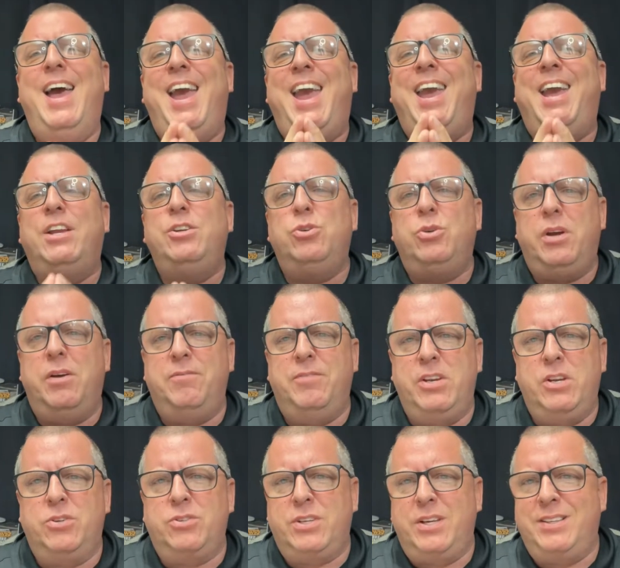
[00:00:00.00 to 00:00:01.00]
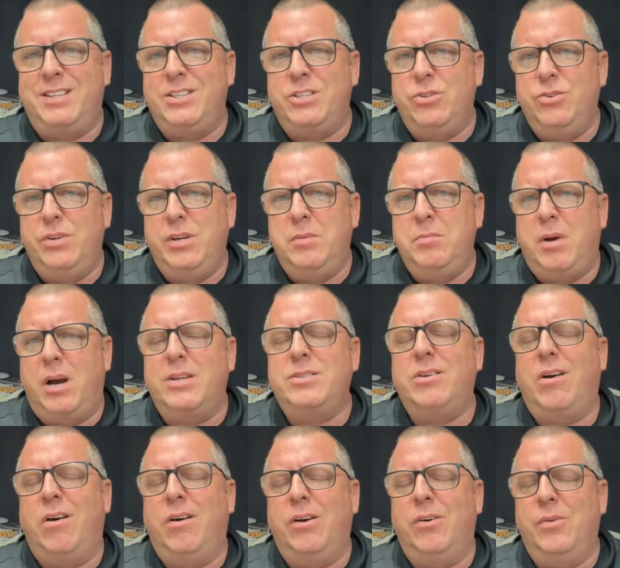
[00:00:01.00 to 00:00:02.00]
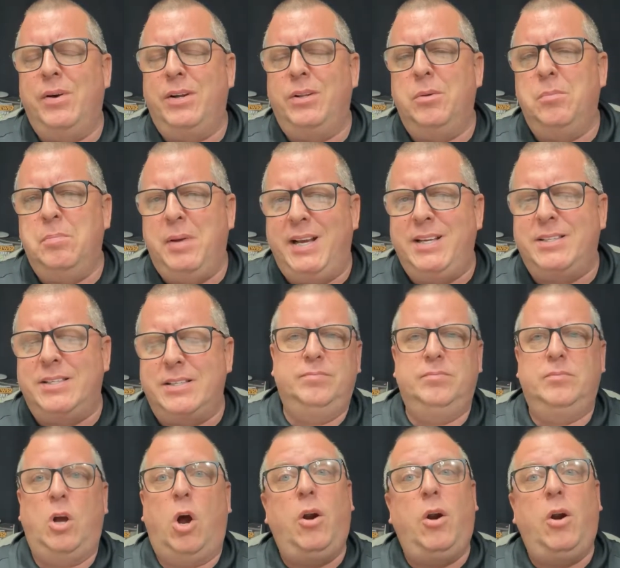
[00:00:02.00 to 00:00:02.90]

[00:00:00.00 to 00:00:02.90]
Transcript: and you'll get videos like this in your inbox on a regular basis.